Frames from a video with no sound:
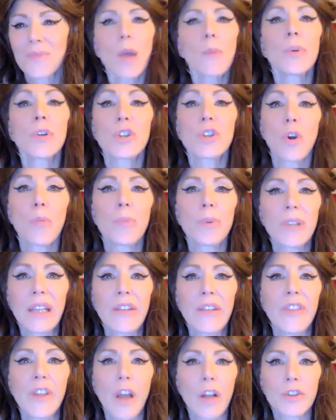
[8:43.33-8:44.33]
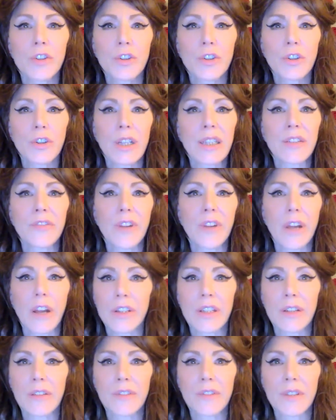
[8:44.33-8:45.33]
But don't believe the alternative
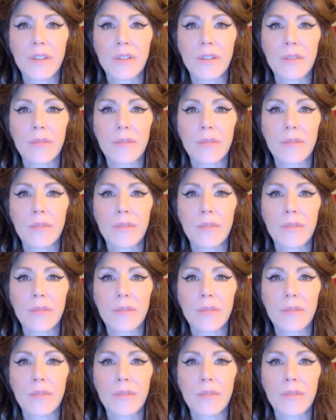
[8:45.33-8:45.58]
narratives.